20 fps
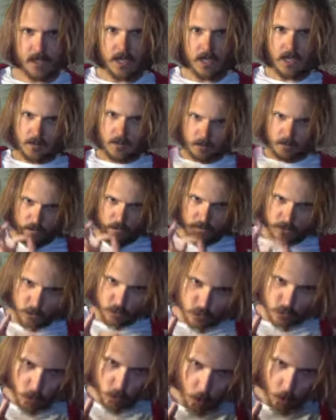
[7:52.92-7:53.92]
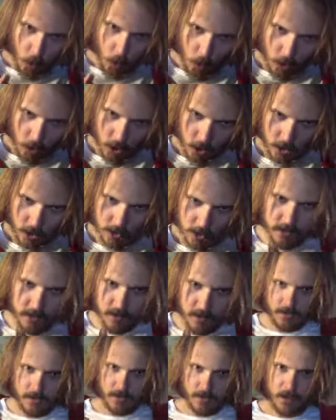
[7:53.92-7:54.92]
moving you toward
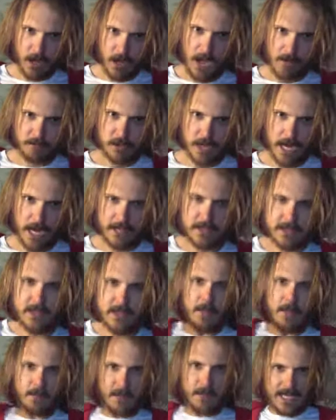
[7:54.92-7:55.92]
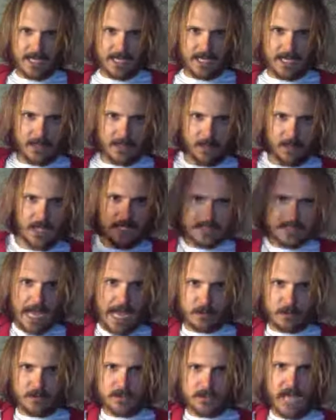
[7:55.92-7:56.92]
the object, but it's
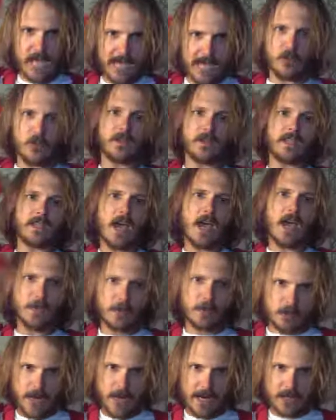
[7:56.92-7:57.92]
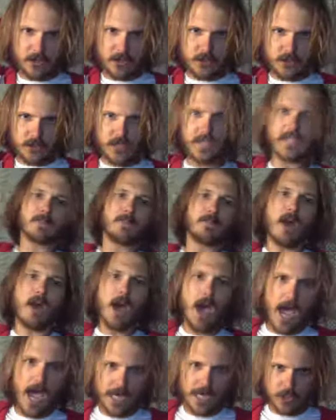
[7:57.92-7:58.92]
outside you in the other direction. It's
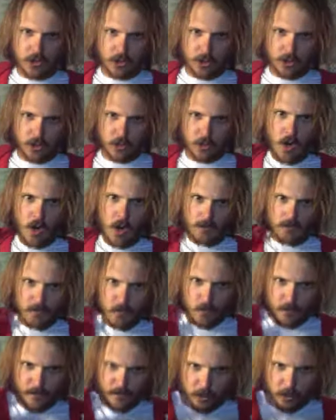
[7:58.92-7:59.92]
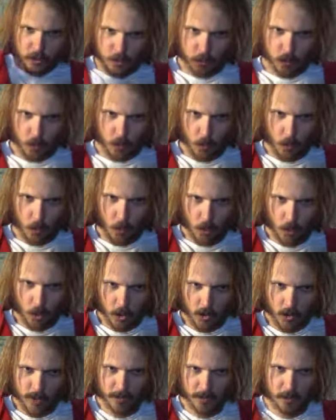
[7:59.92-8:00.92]
behind you, moving you
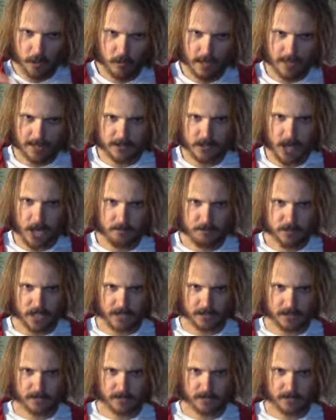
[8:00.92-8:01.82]
toward the correct object,